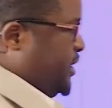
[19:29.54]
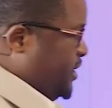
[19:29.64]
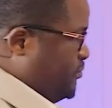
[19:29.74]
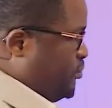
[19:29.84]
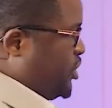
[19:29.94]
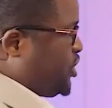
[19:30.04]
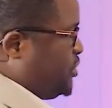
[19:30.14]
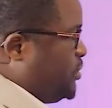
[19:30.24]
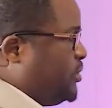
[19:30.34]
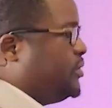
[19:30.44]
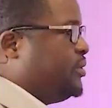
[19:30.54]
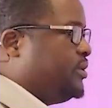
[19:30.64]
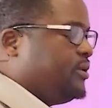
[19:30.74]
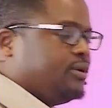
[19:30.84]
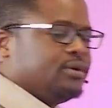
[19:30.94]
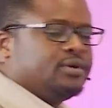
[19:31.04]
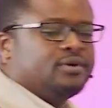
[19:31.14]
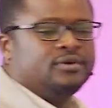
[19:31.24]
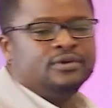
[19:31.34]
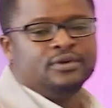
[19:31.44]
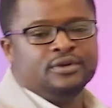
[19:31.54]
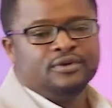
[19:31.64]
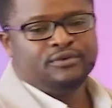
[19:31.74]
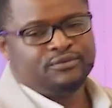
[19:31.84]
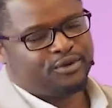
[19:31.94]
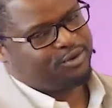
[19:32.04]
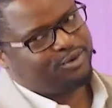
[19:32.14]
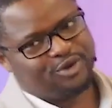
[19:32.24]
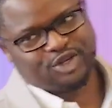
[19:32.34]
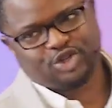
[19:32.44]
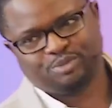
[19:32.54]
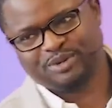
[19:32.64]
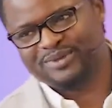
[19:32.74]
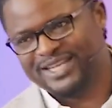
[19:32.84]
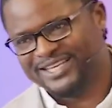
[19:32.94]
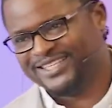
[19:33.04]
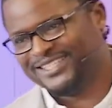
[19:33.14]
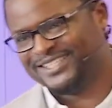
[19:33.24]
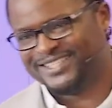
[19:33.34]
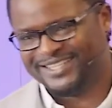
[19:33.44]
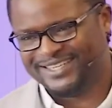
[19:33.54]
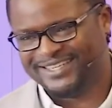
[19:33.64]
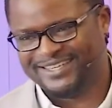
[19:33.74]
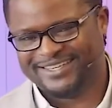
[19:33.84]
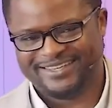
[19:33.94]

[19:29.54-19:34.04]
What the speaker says: it is impossible for you not to be blessed.